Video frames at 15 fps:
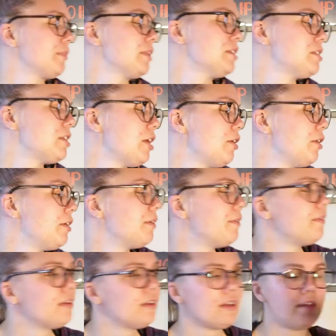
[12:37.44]
So
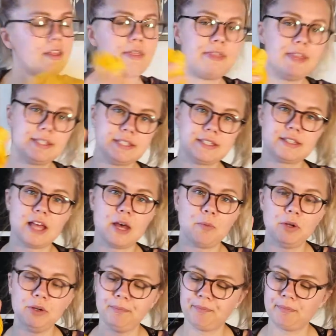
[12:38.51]
this is that
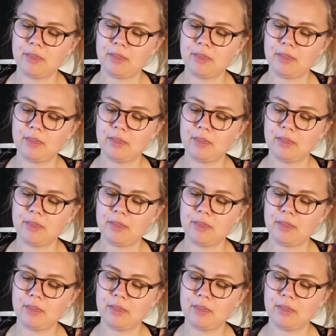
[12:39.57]
one.